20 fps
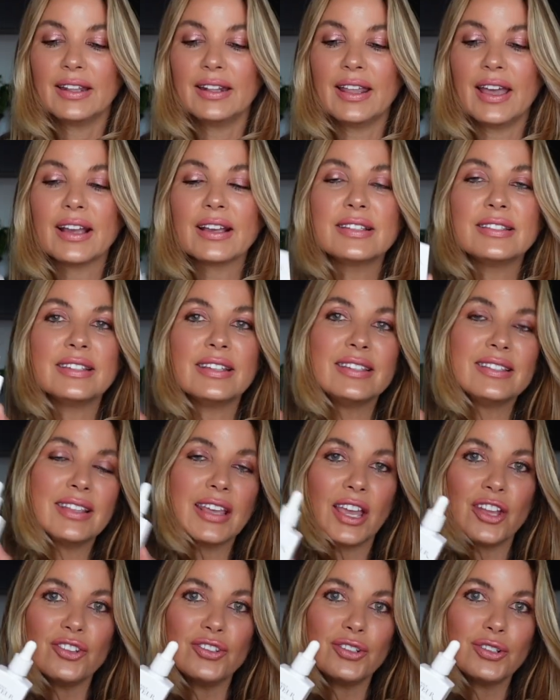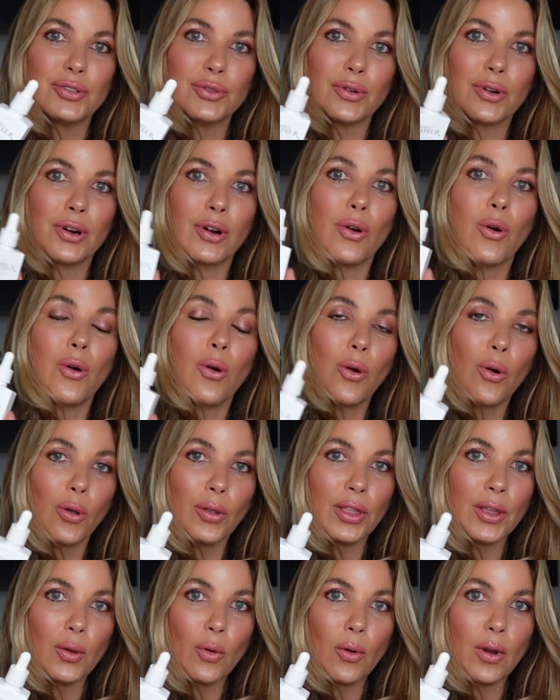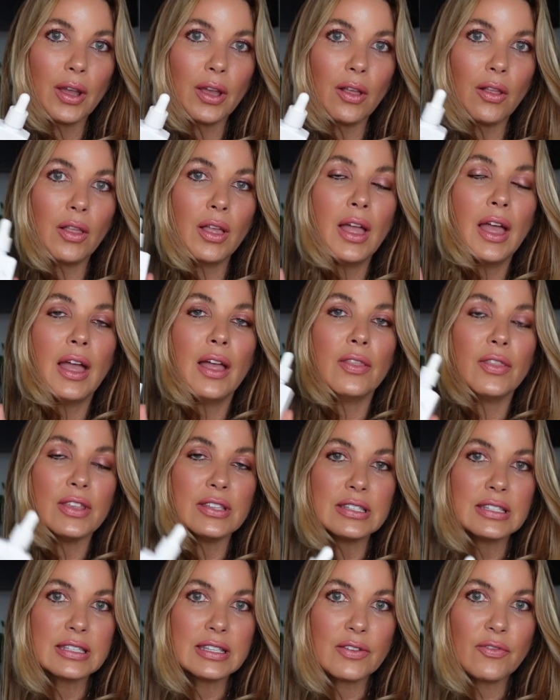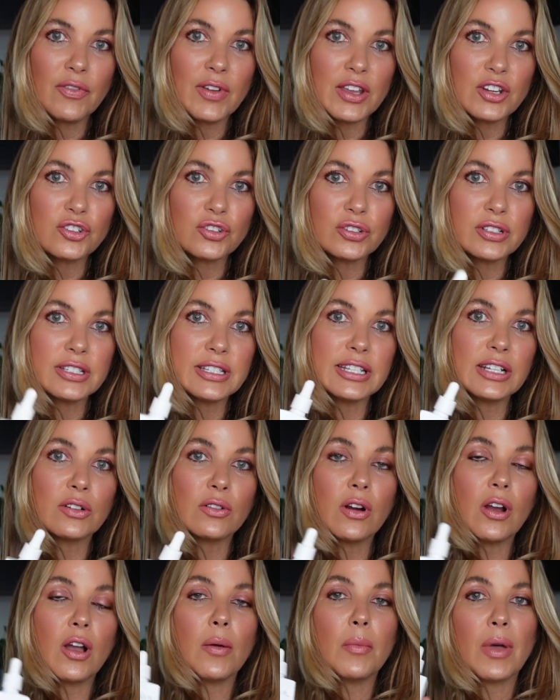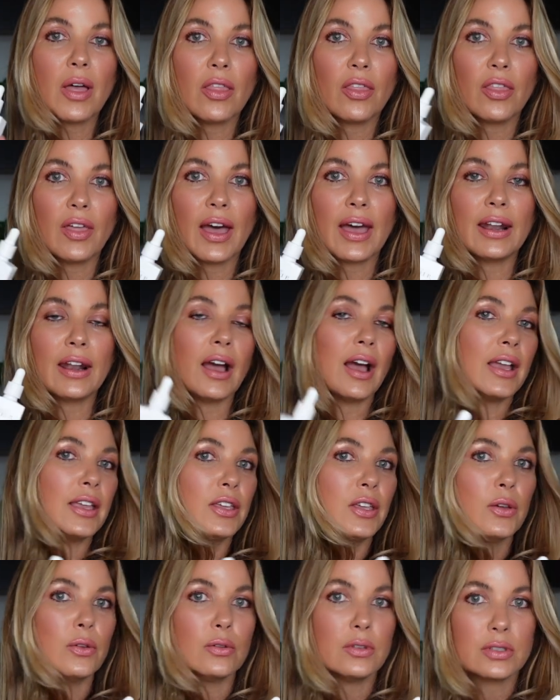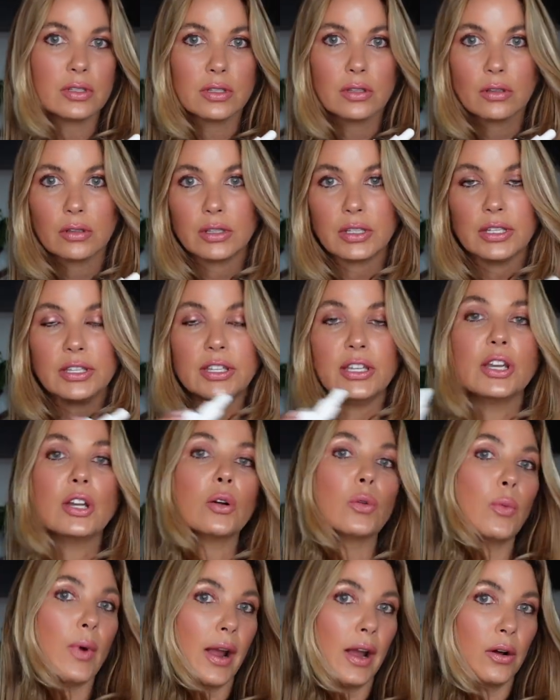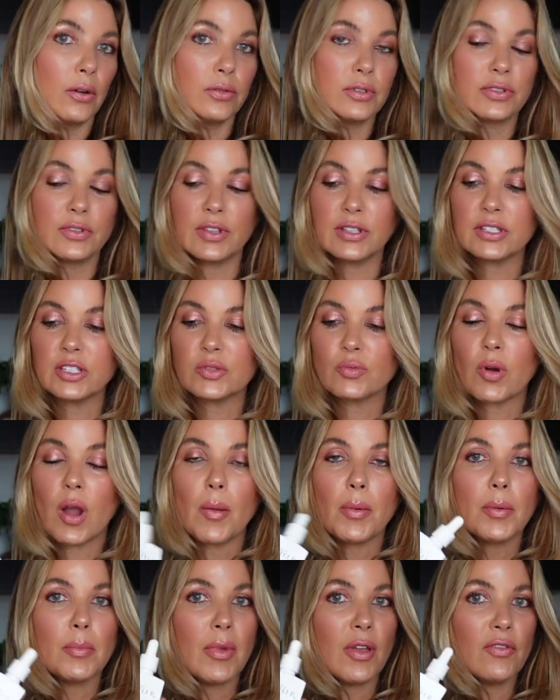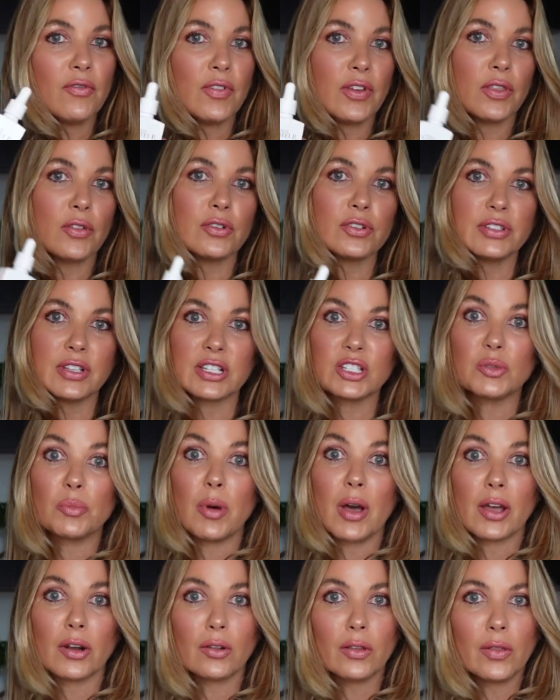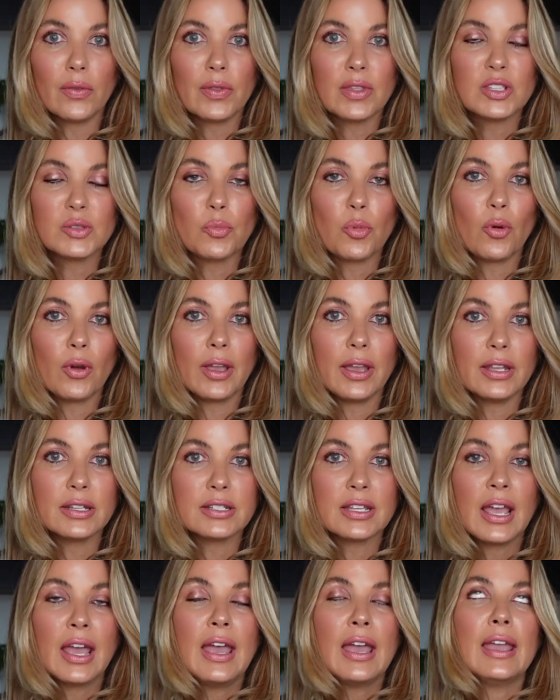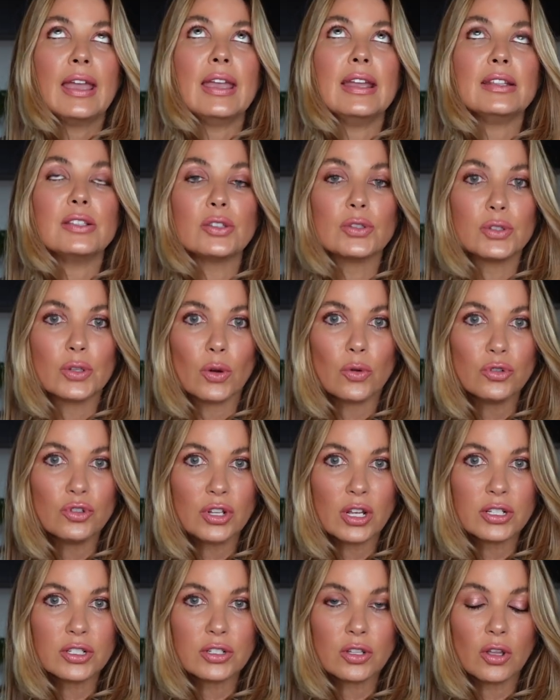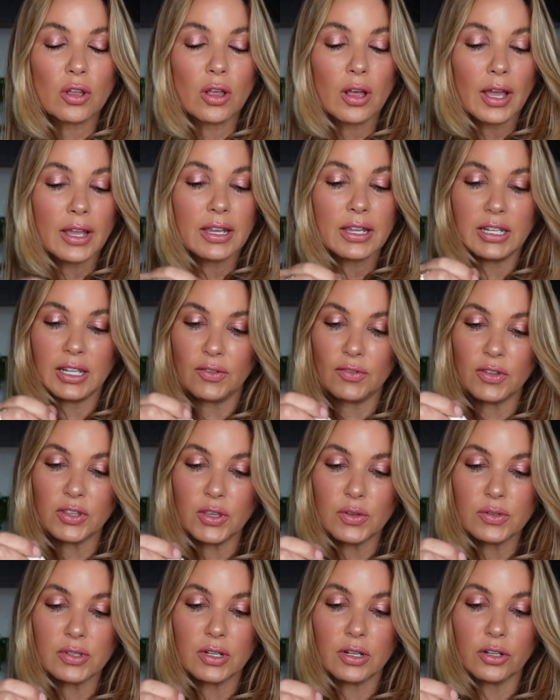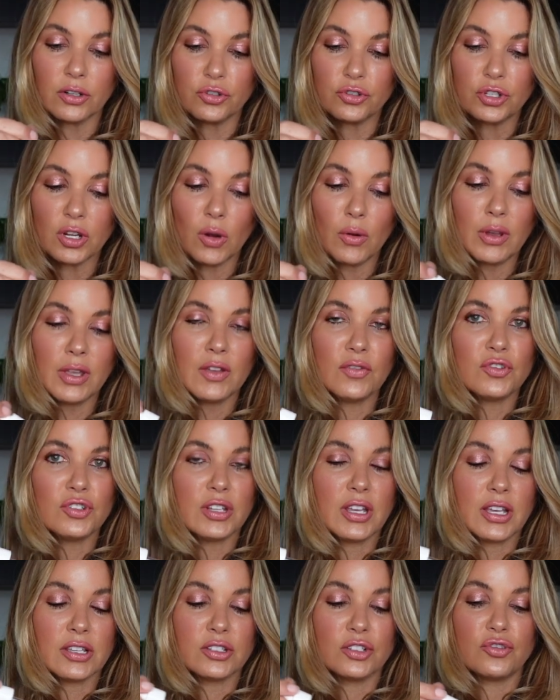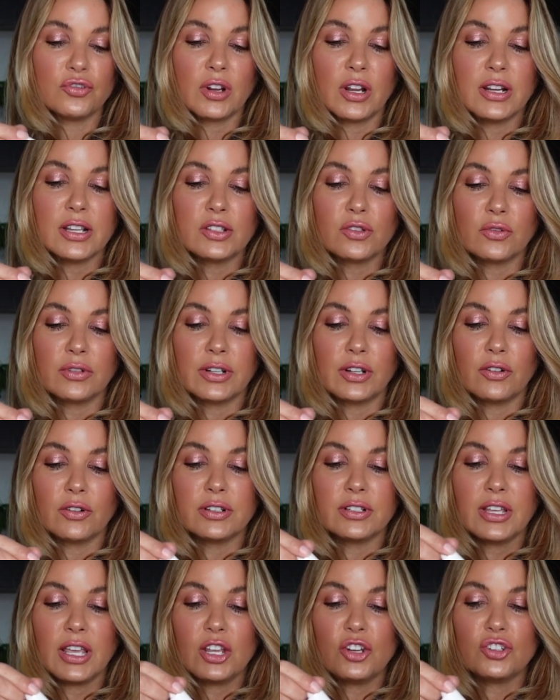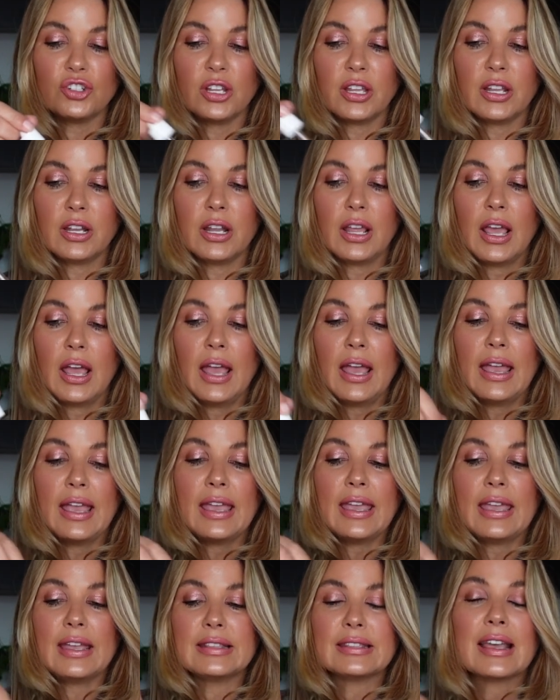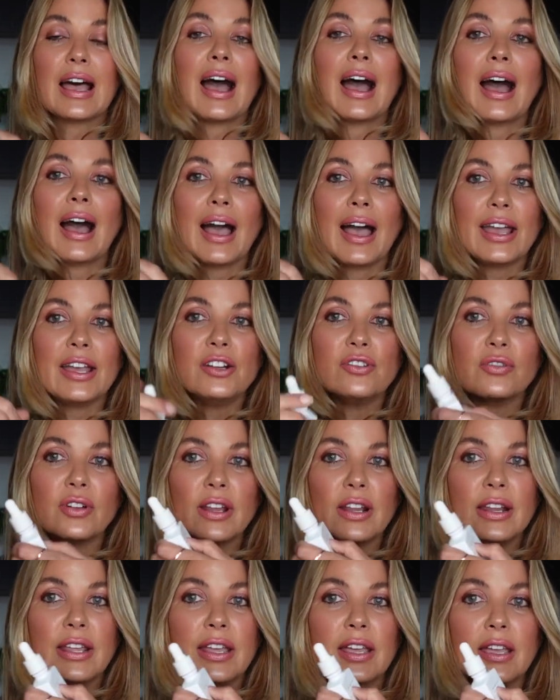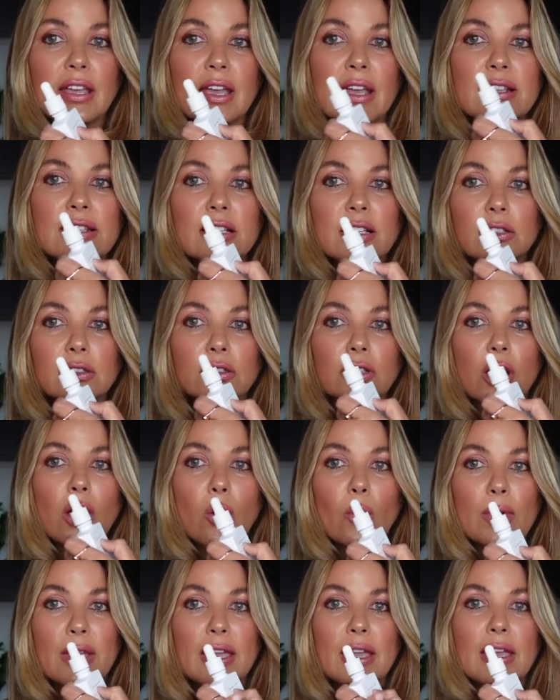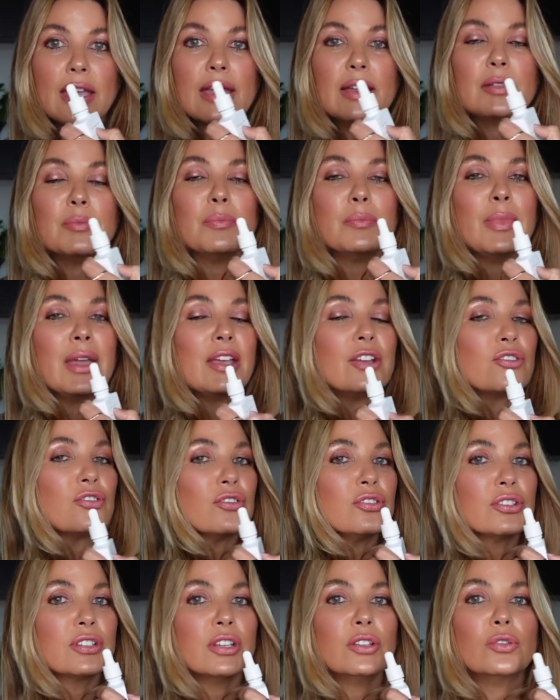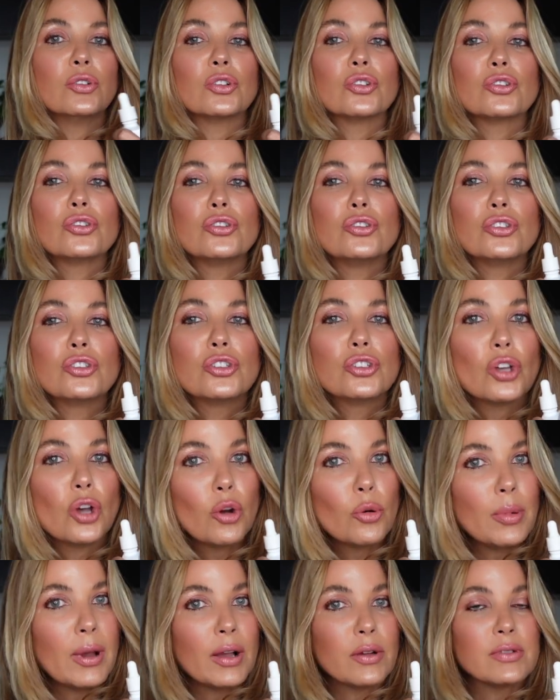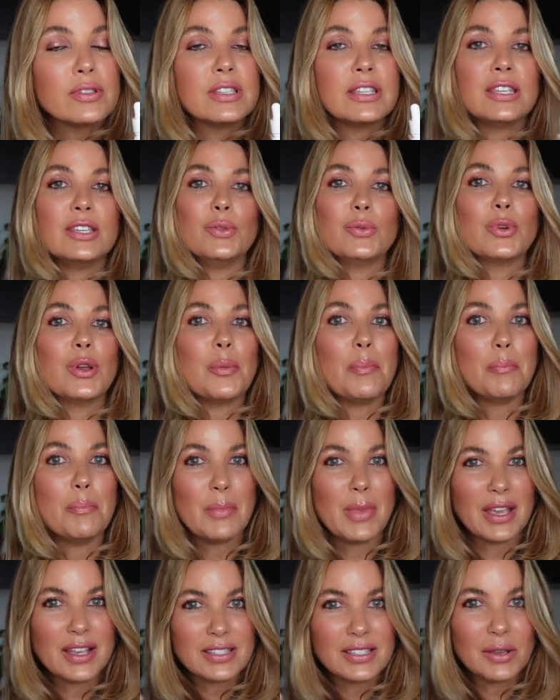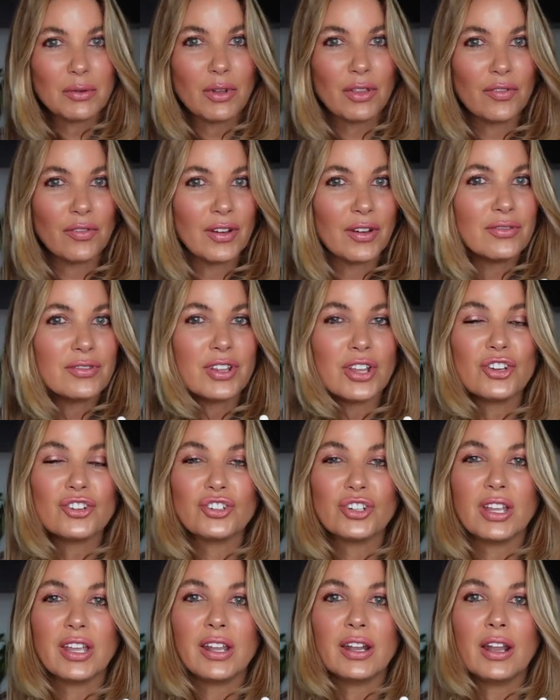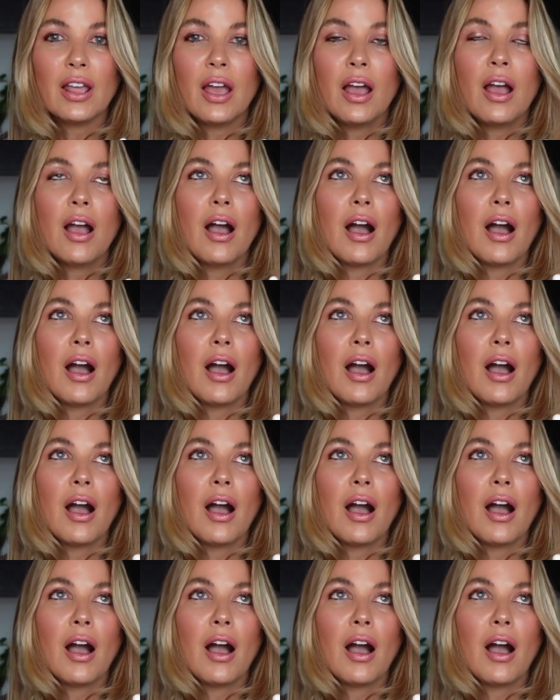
Next is the Agent Nateur Holi Oil. This is a facial serum that I use year round. This is probably my fifth or sixth bottle at this point. It's so gentle. I can even use it on Joey if she has a dryness or an irritation. It's hydrating, it's glowy, it makes your skin look so bouncy. You can mix it with foundation.